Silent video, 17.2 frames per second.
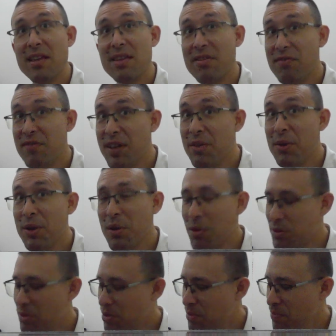The fingering
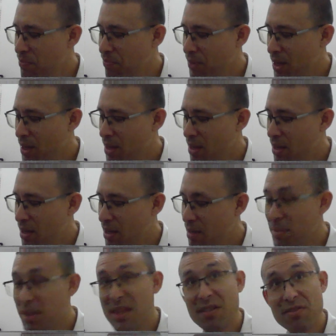also,
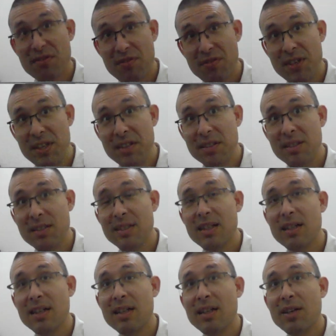but the feel
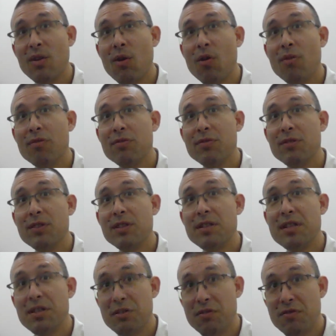of
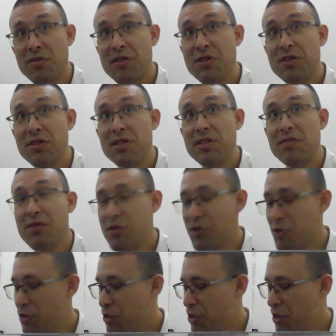this first
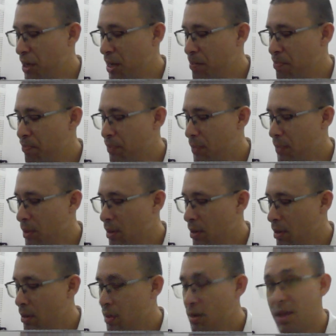inversion shape,
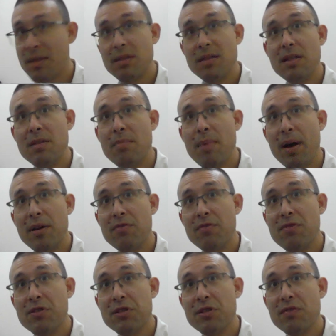that's D minor
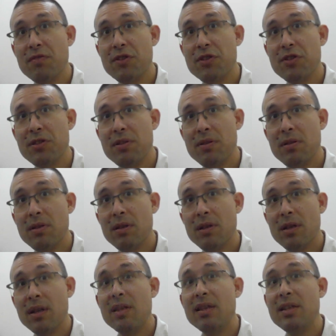first inversion,
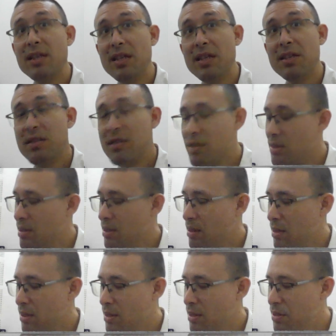E
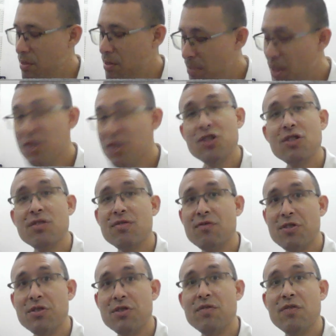diminished
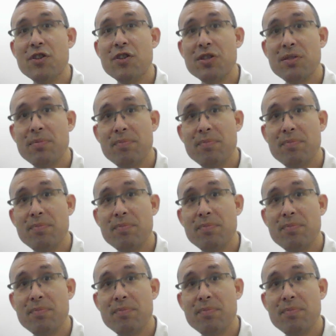first inversion,